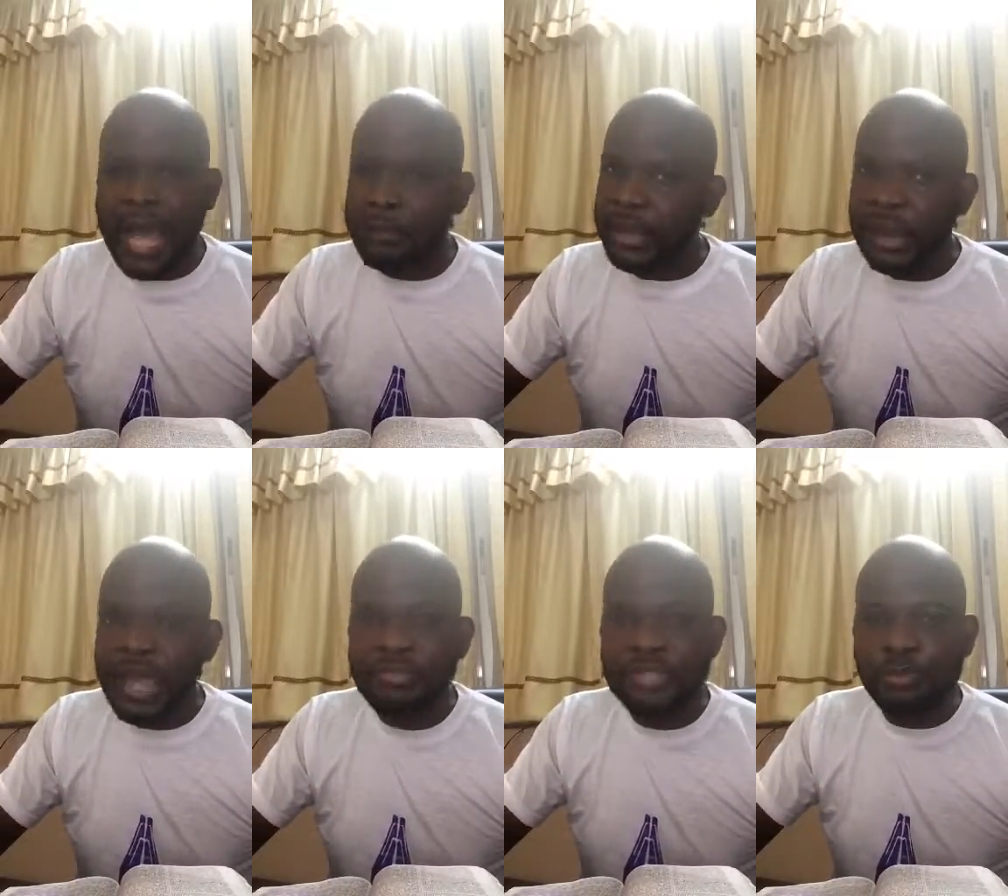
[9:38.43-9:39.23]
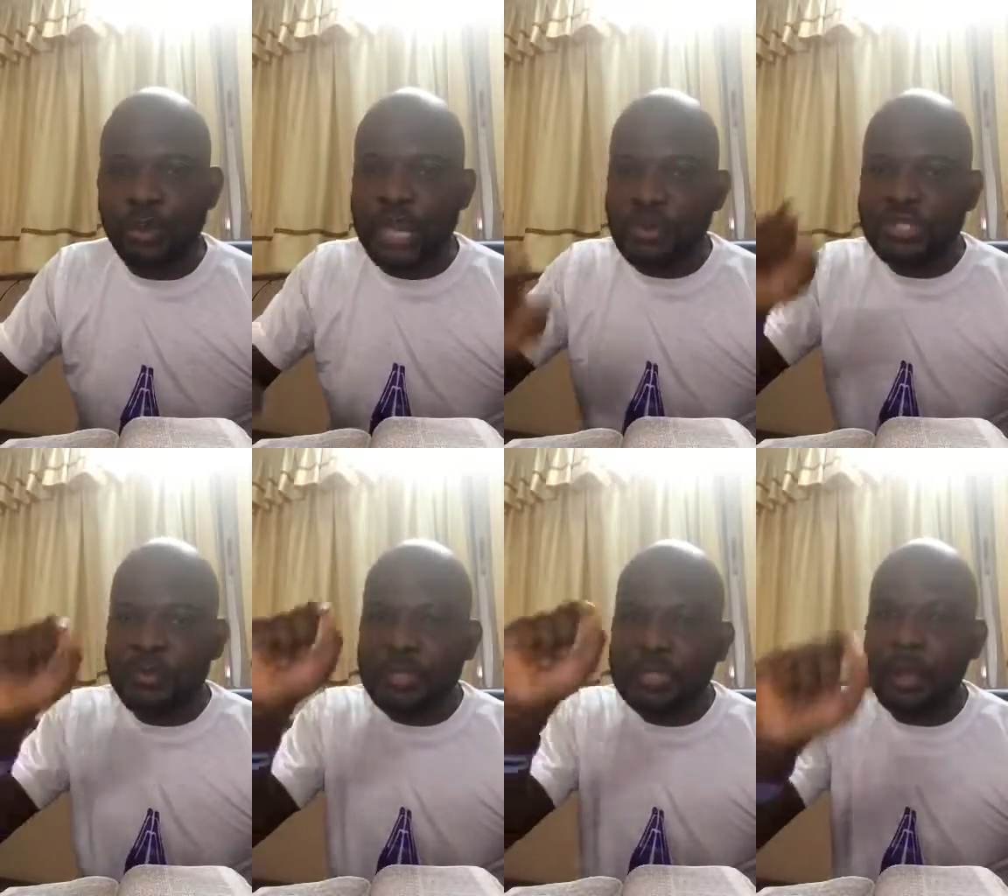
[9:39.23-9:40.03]
I'm glad this morning I was
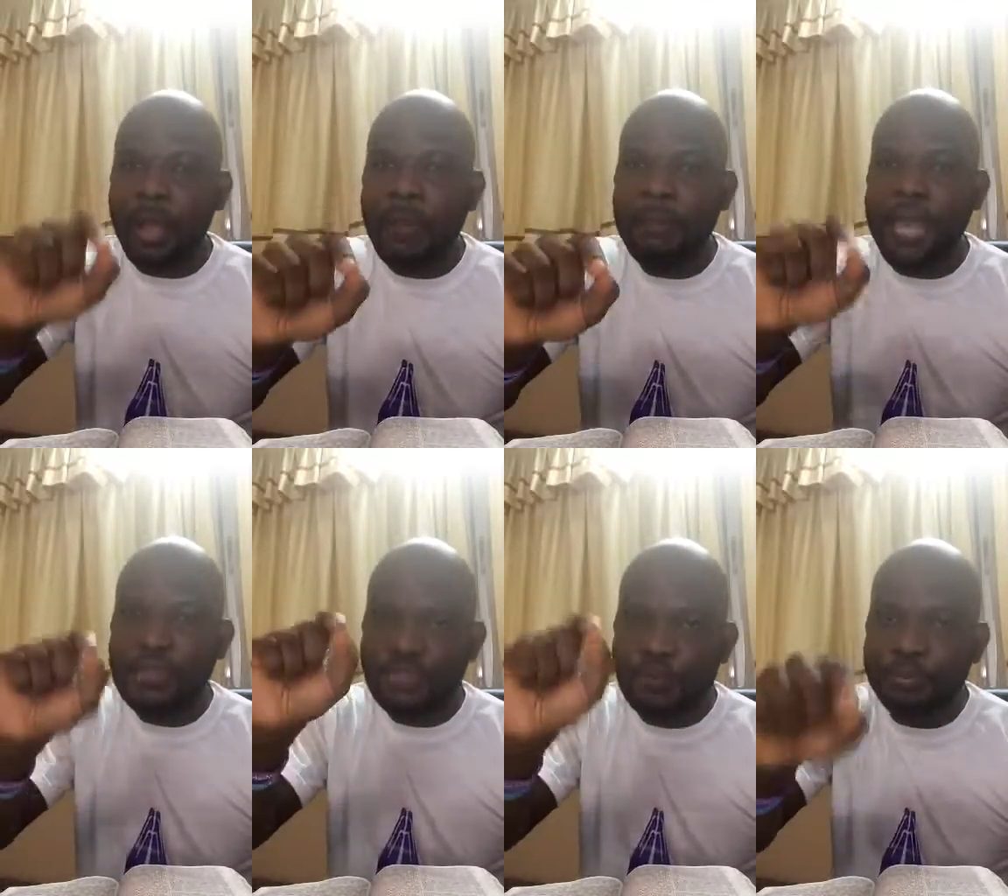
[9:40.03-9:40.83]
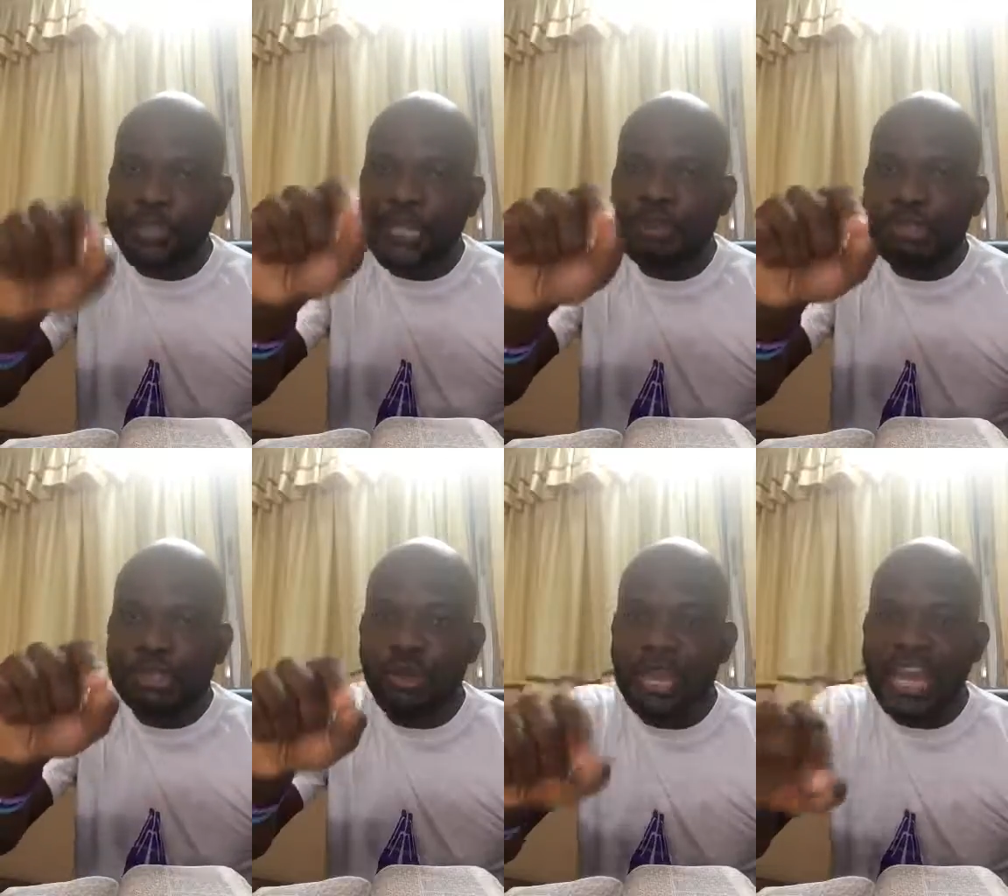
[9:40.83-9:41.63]
able to come and speak
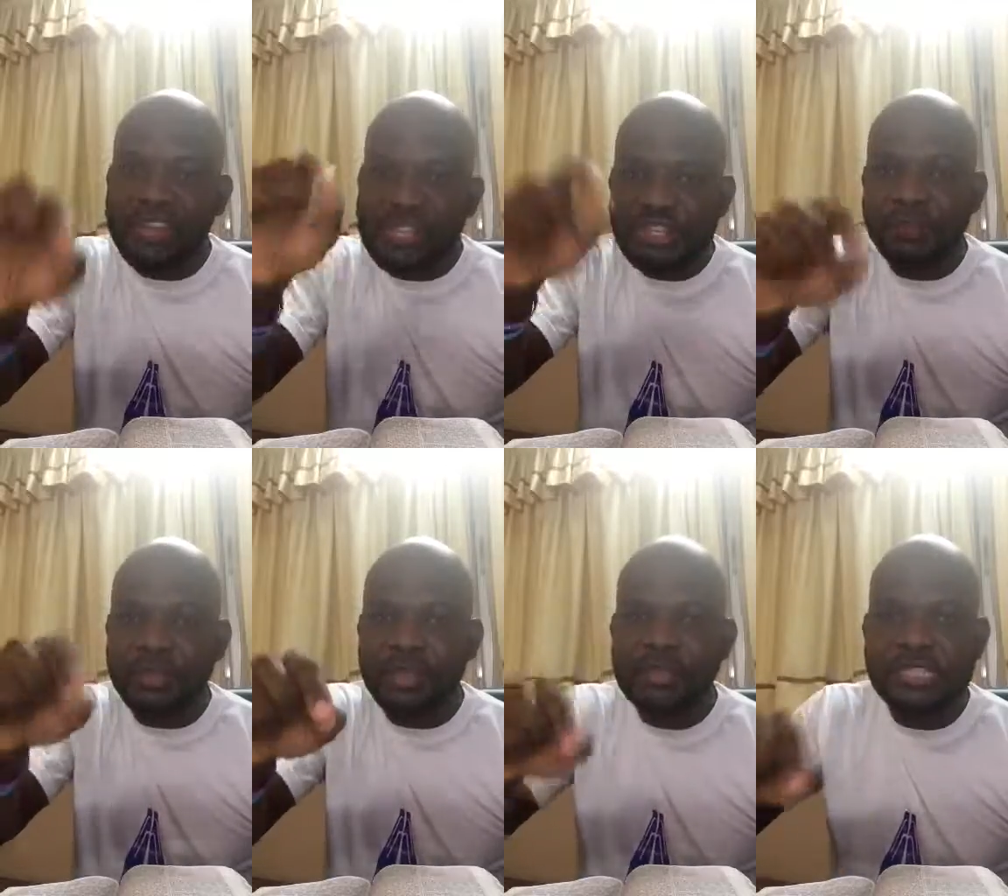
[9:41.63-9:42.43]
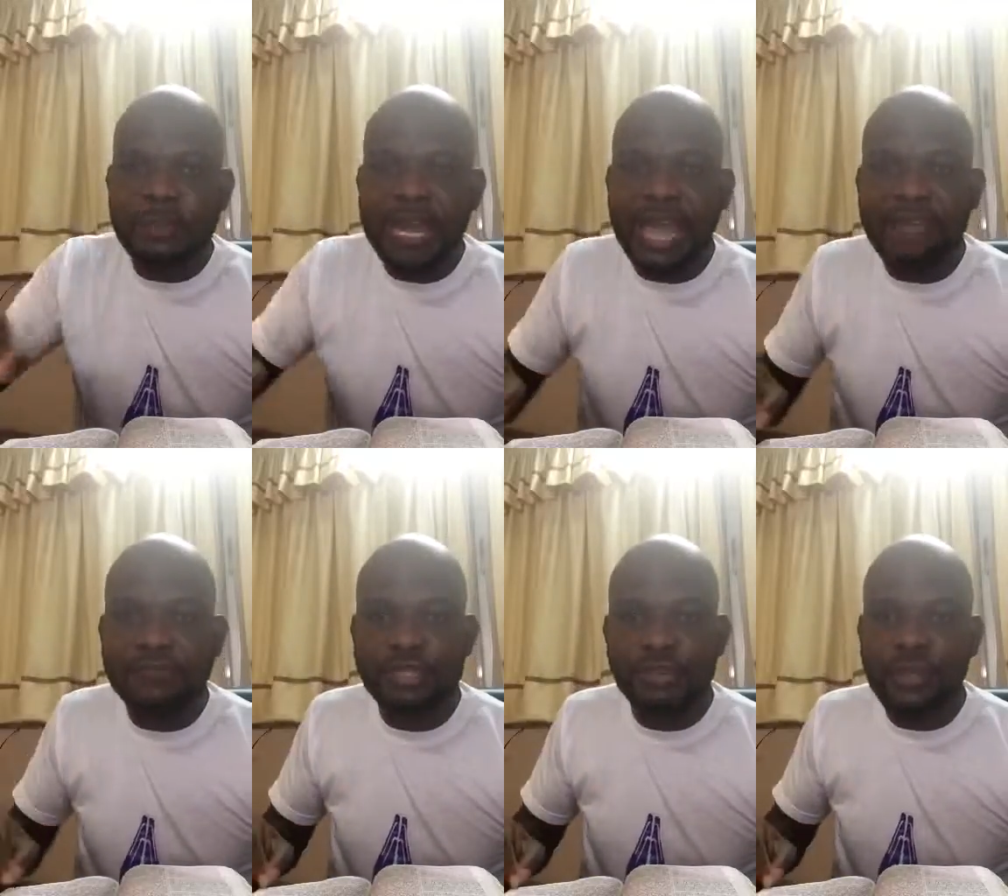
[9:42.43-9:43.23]
into your life and speak into my
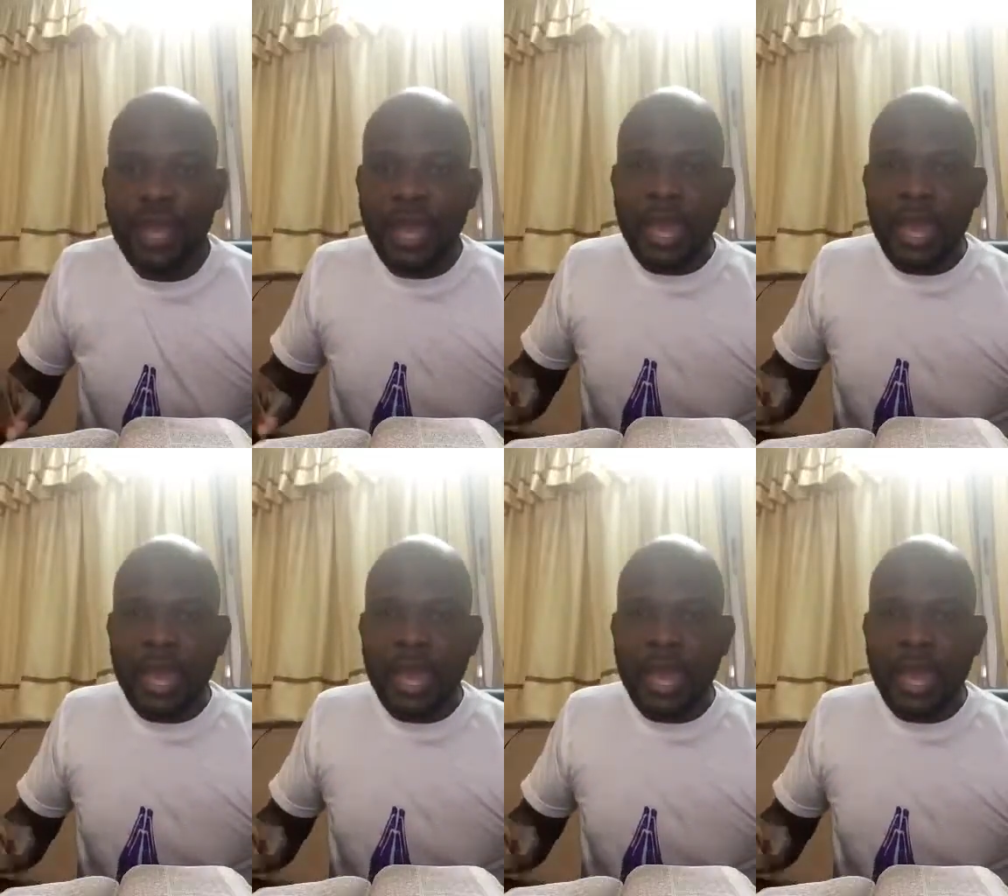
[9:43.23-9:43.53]
life too.